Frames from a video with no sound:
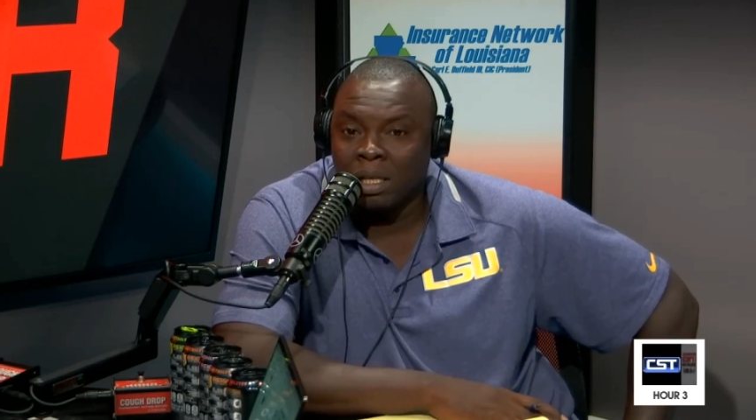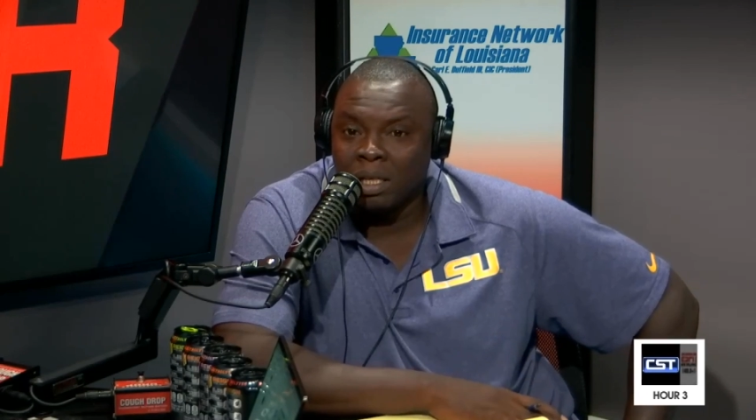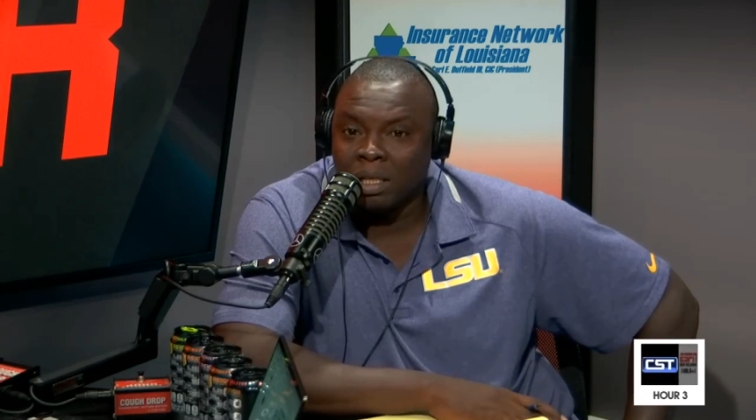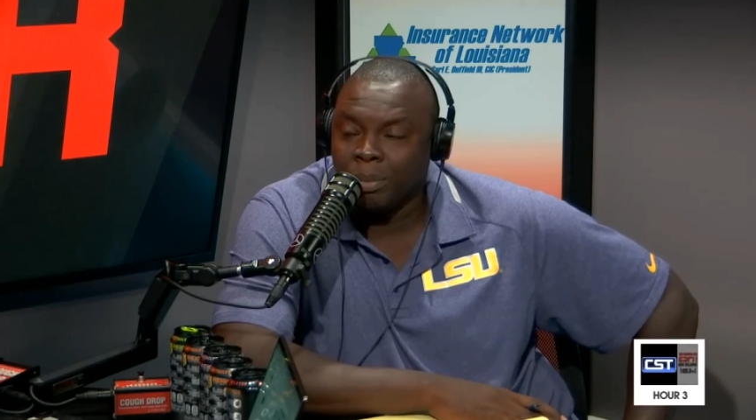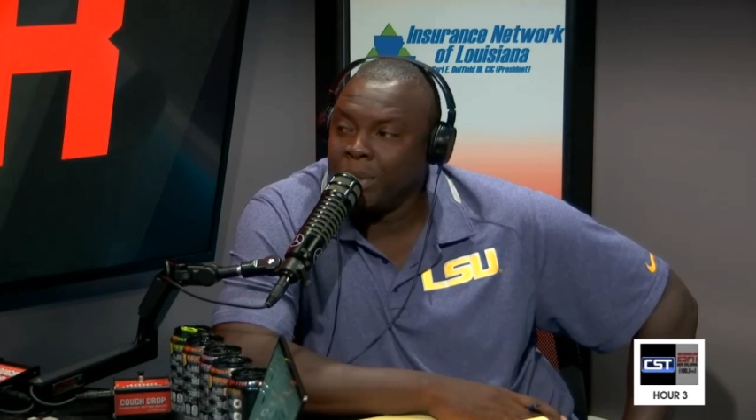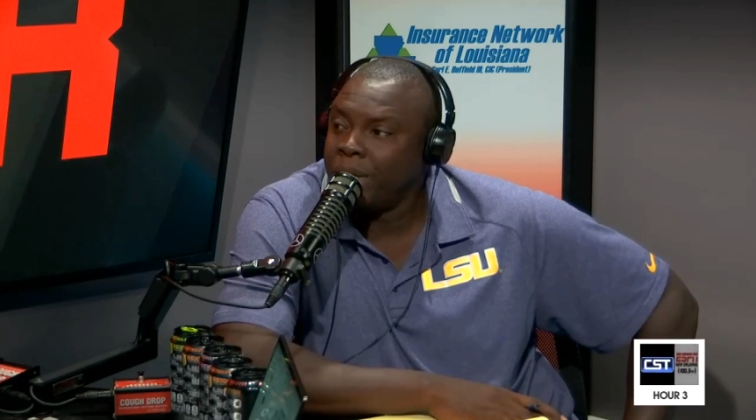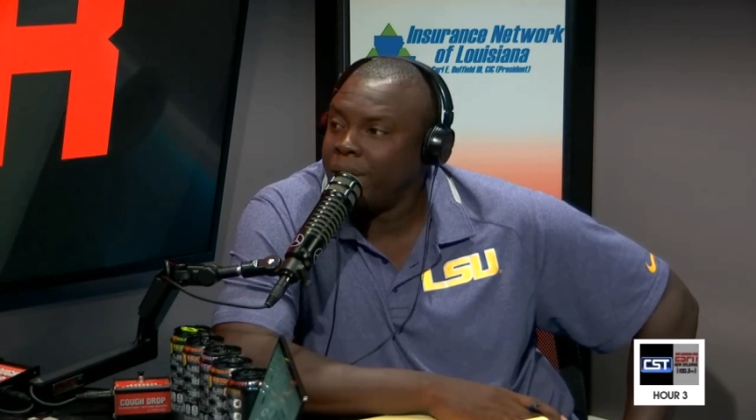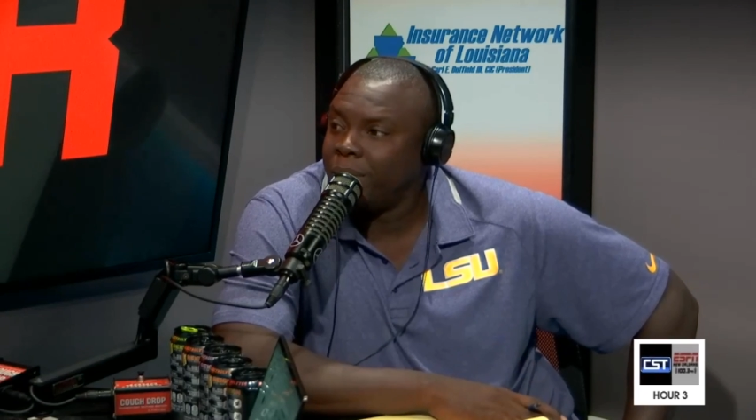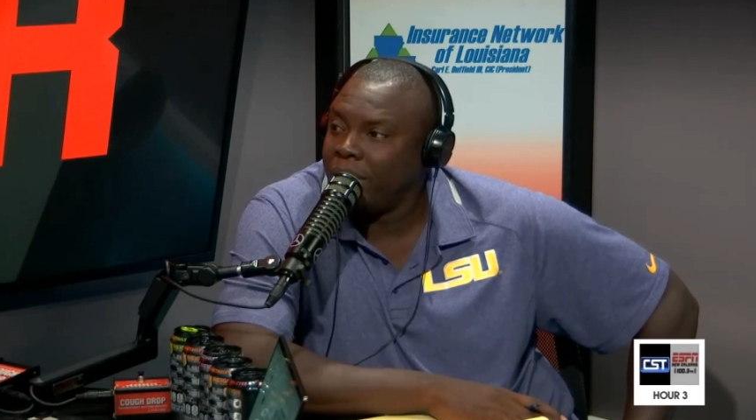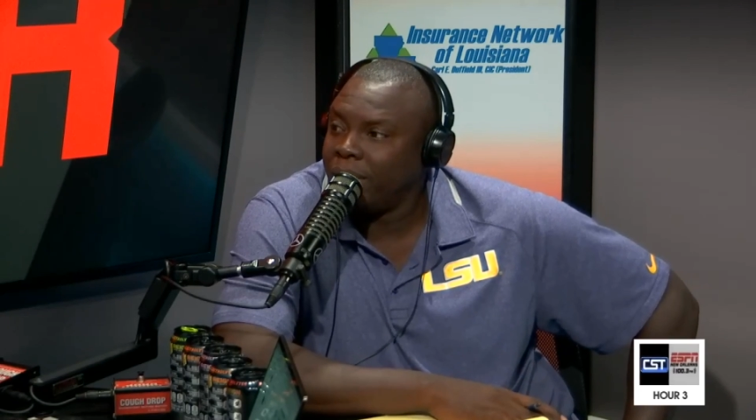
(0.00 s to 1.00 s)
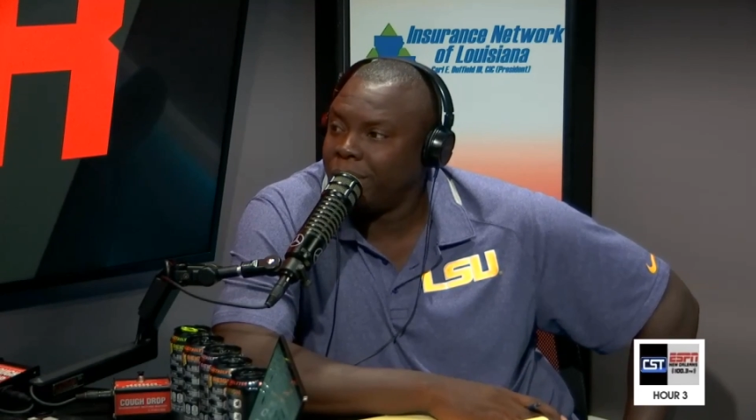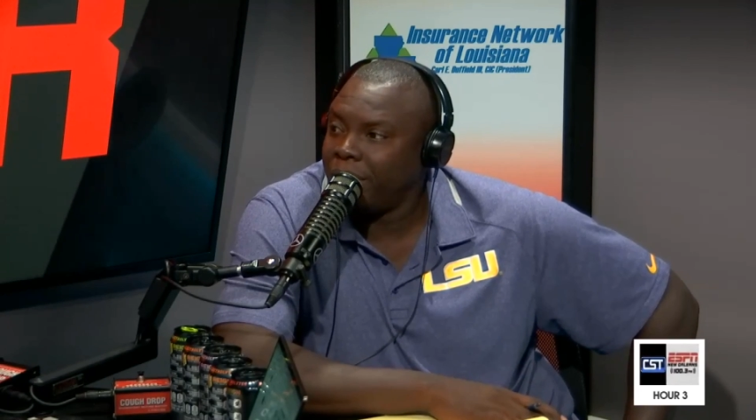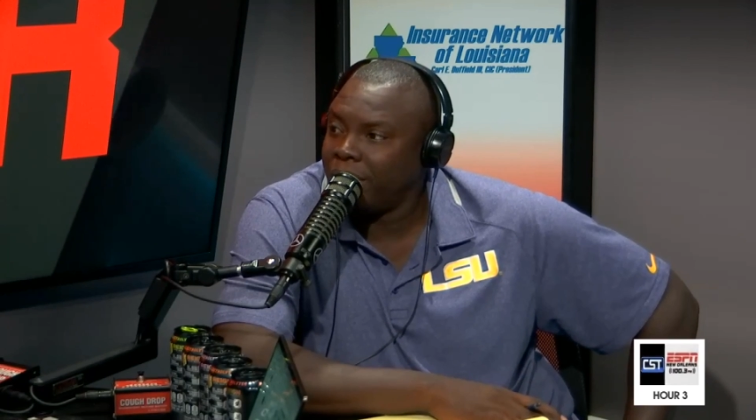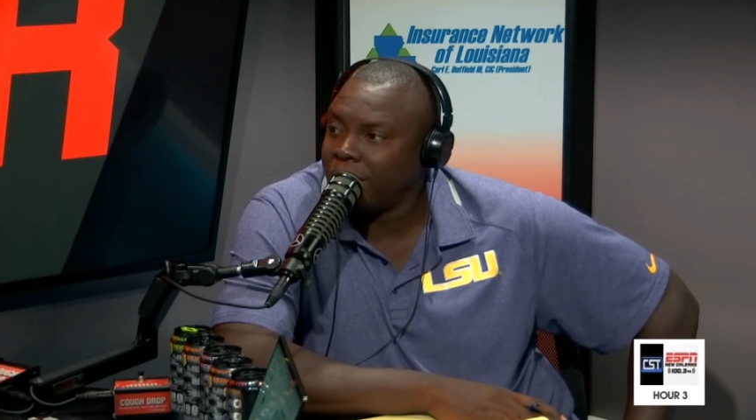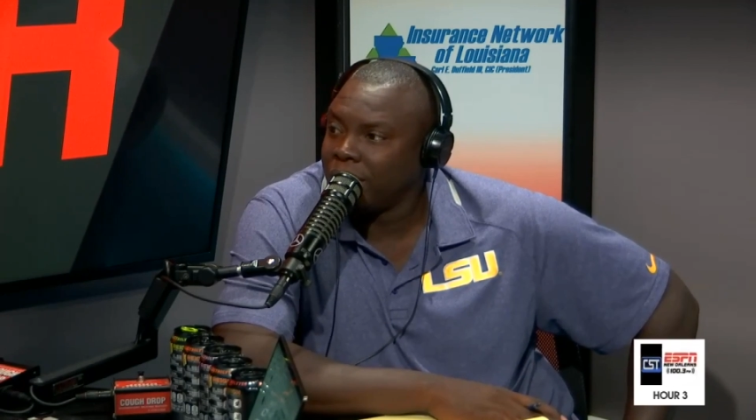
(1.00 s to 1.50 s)
Listen, put him in,
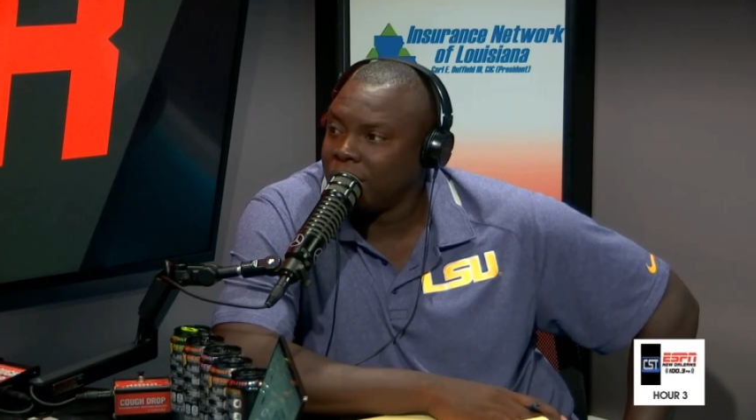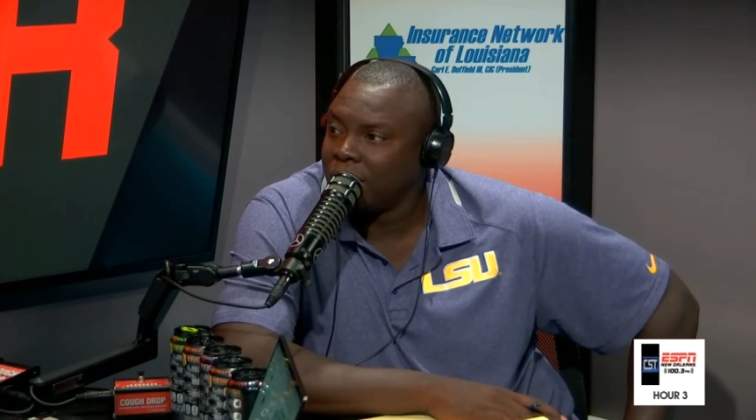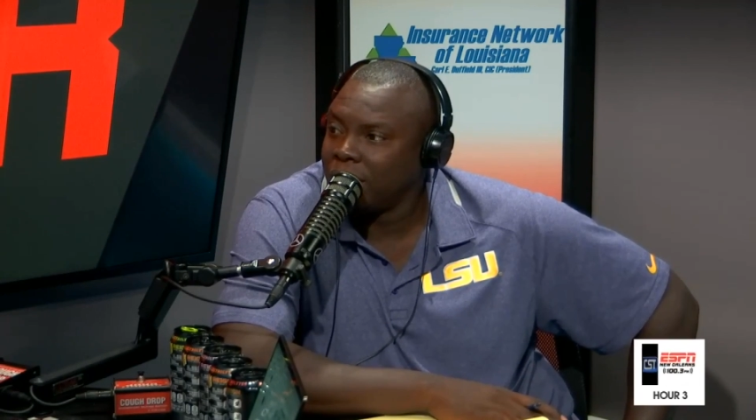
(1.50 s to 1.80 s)
man.